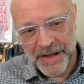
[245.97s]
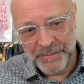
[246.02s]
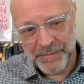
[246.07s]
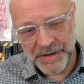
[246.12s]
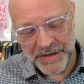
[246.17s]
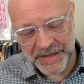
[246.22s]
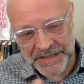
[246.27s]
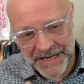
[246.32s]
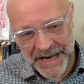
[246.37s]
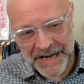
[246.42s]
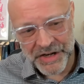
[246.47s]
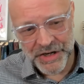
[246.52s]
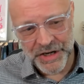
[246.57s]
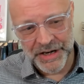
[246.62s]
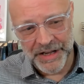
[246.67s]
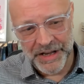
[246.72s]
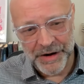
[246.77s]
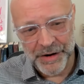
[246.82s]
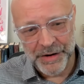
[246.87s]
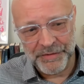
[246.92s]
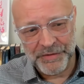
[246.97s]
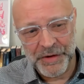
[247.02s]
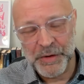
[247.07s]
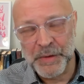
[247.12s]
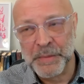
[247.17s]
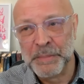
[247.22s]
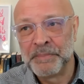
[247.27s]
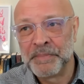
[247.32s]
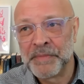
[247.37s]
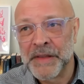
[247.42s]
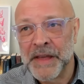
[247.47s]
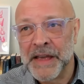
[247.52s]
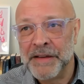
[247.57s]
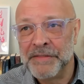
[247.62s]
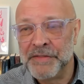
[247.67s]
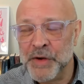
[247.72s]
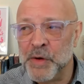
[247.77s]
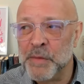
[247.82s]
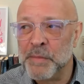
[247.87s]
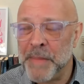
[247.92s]
But essentially, you know, if you
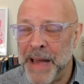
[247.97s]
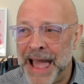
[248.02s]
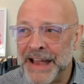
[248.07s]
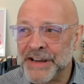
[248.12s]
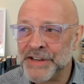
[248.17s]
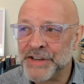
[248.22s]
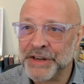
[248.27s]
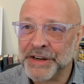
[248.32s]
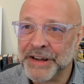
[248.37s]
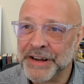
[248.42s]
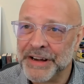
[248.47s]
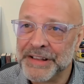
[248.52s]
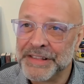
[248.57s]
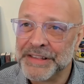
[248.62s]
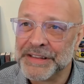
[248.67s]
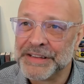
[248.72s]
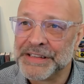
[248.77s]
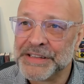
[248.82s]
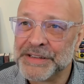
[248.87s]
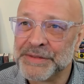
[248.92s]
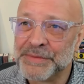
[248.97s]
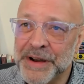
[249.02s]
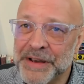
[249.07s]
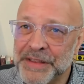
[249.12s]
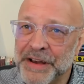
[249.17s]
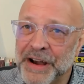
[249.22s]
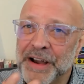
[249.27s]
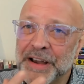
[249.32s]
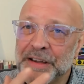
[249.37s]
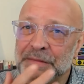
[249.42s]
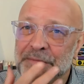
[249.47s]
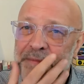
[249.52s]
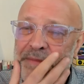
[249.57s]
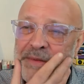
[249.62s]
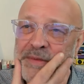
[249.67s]
if you imagine, uh, this is the way that I